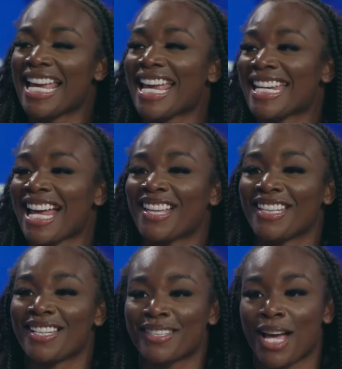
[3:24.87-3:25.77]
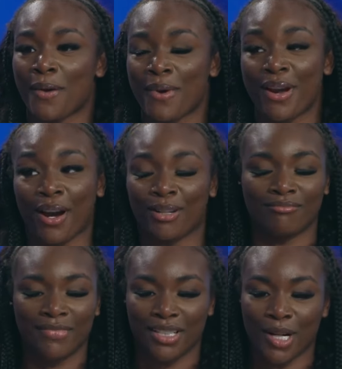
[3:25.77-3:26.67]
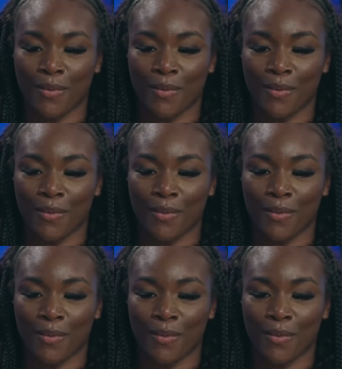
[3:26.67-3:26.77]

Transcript: And now this time we are, you know,